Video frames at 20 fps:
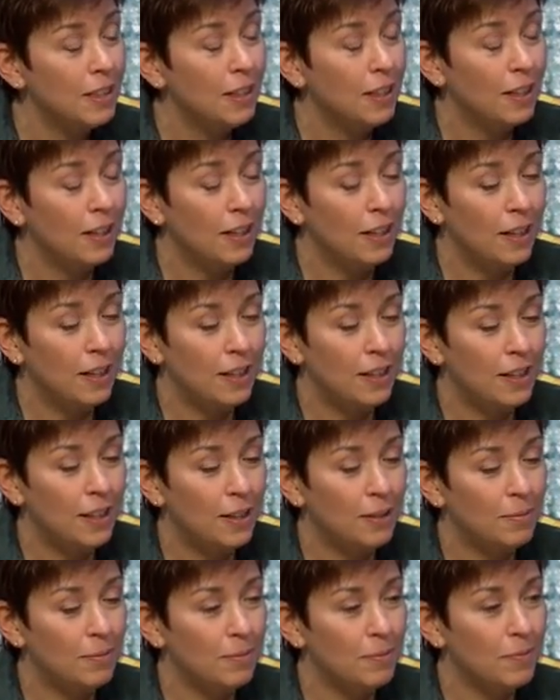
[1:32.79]
I
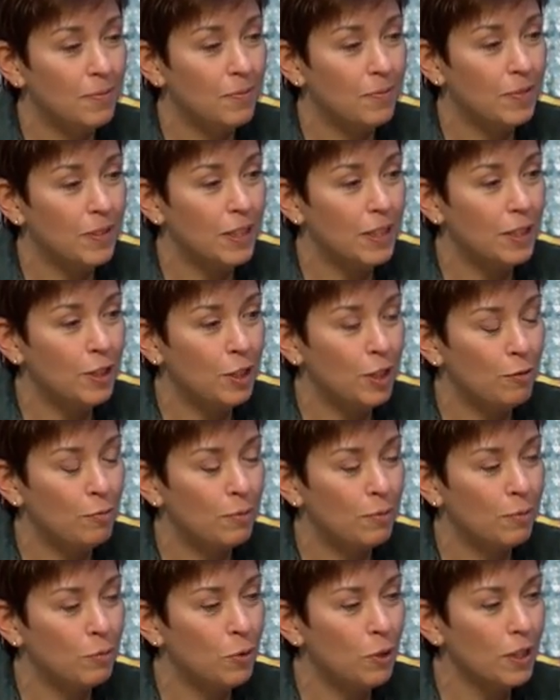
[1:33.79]
am,
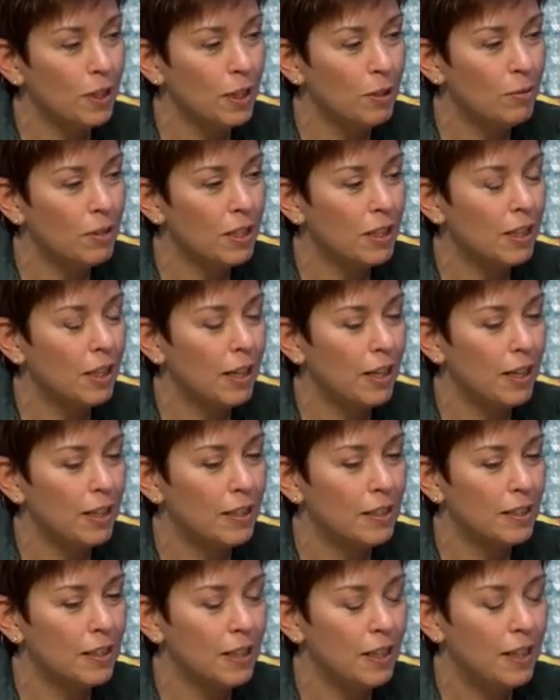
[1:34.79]
working with
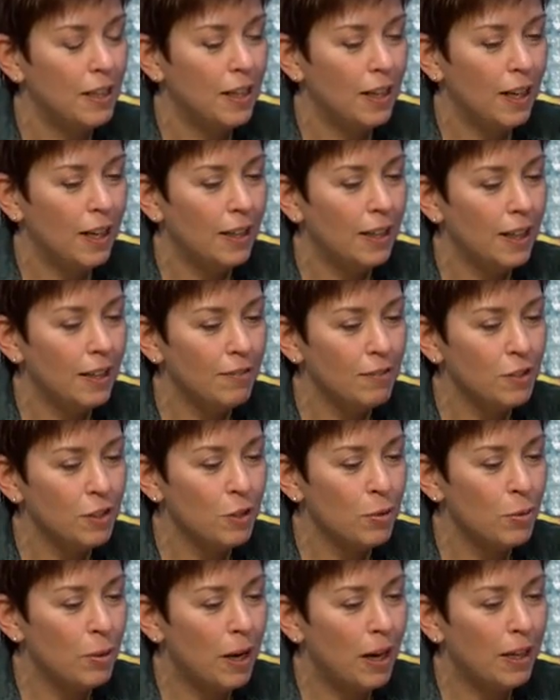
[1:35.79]
clients, and after
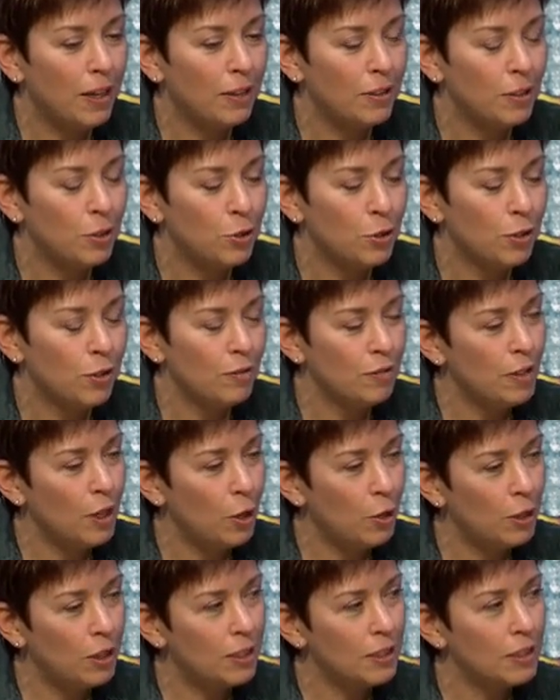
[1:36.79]
a while, you sort of
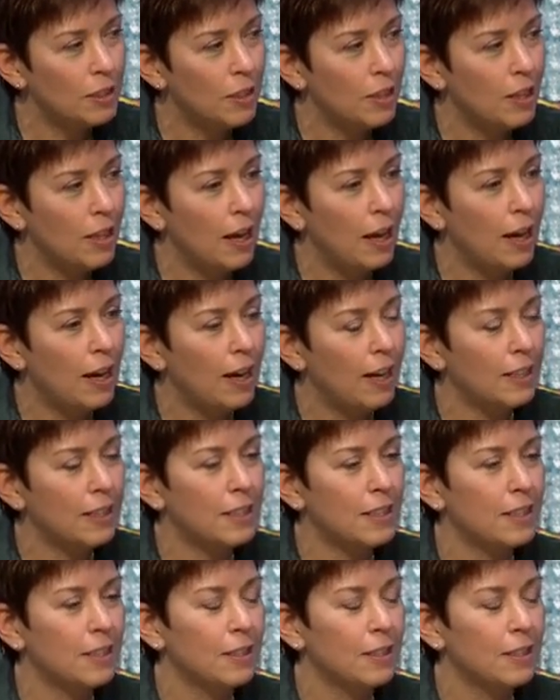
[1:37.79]
notice that